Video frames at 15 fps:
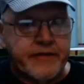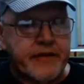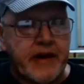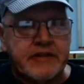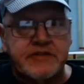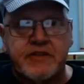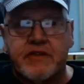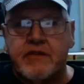
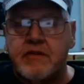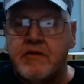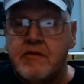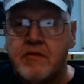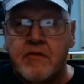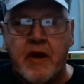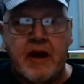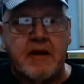That's
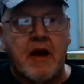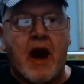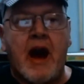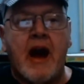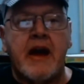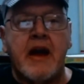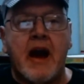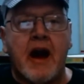great.
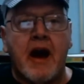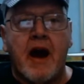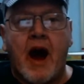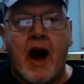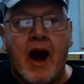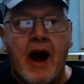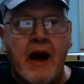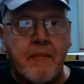I
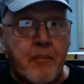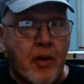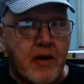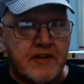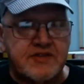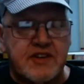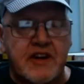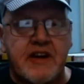
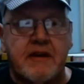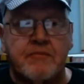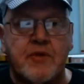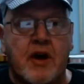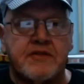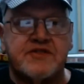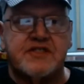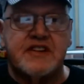personally am
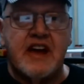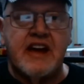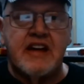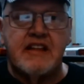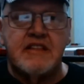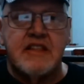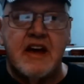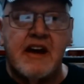not
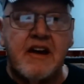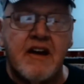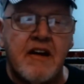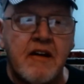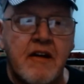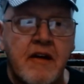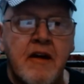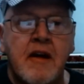staying
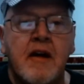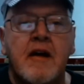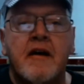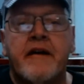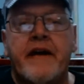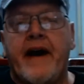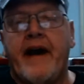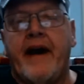there.
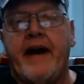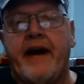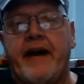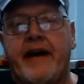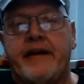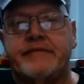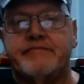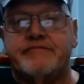
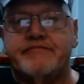My